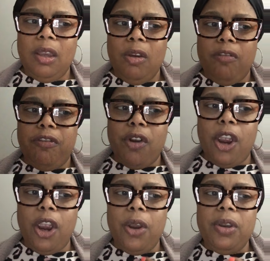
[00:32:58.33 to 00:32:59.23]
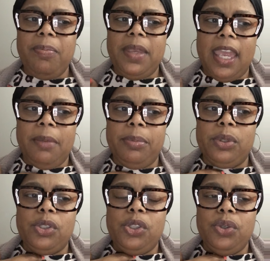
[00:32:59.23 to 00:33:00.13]
for her to be
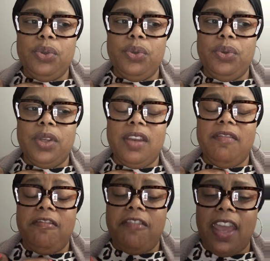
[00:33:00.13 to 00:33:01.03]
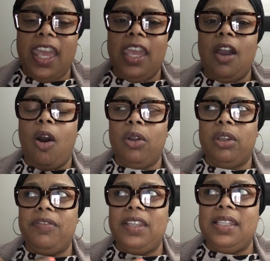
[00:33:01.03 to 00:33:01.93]
able to convey all
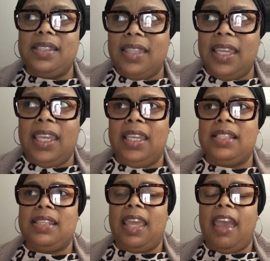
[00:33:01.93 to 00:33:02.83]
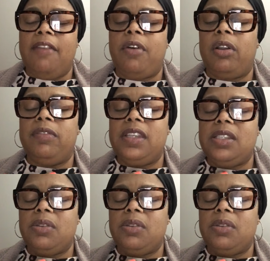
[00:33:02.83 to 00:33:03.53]
of these things and have all of these